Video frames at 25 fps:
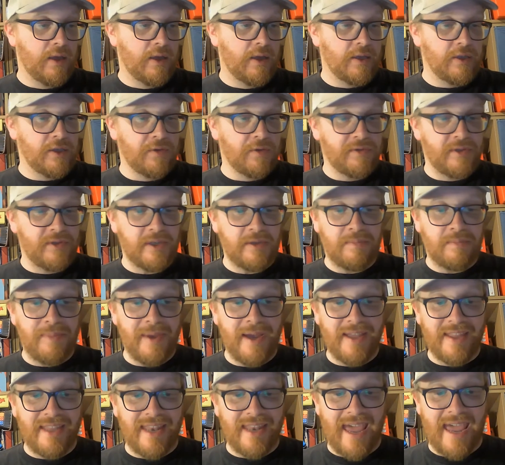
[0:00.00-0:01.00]
So obviously it's
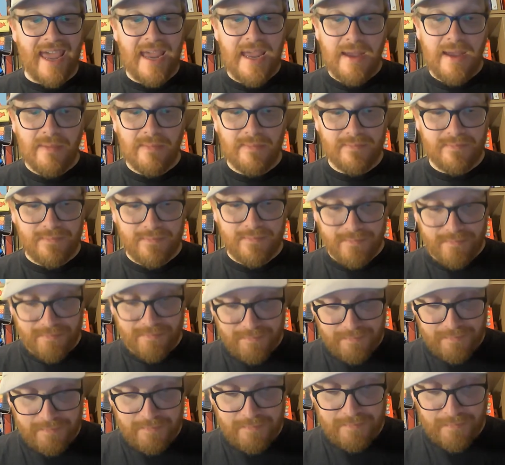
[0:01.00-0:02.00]
bigger than A,
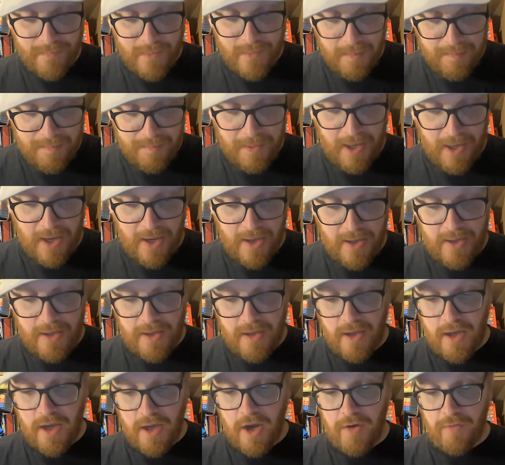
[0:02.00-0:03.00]
but
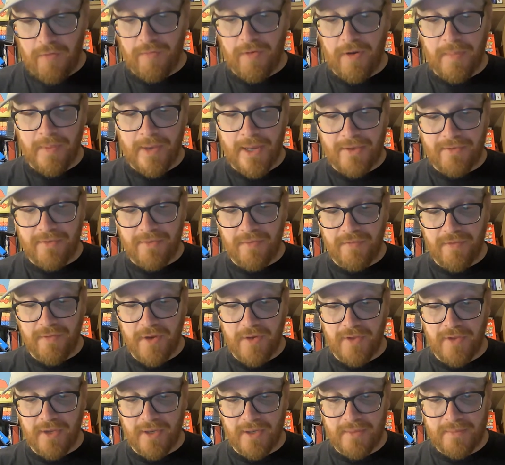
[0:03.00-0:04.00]
hopefully we're less confusing.